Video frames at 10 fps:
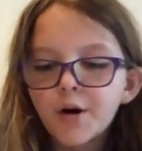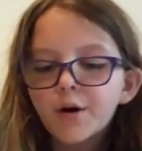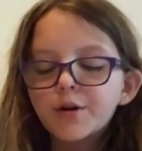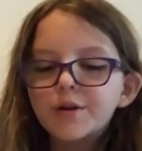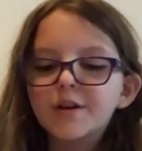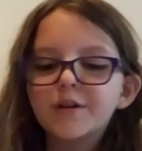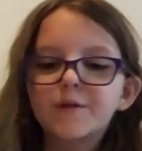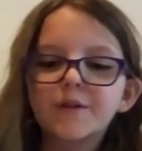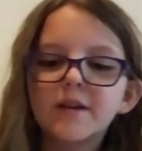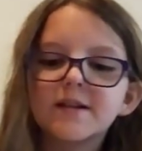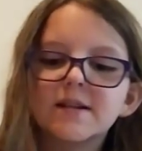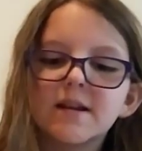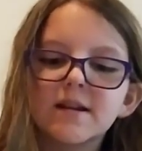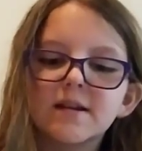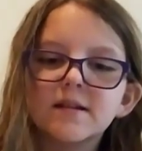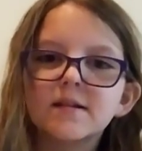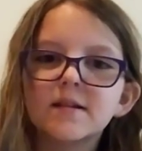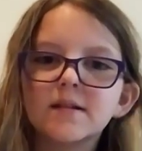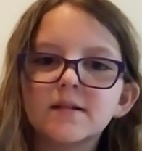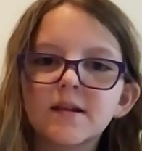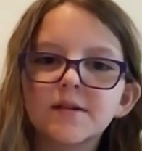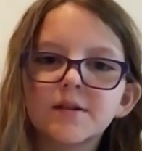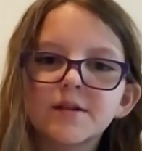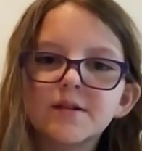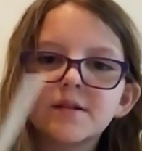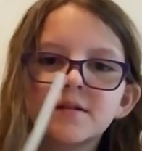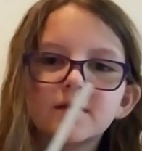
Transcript: All you need for this is scissors,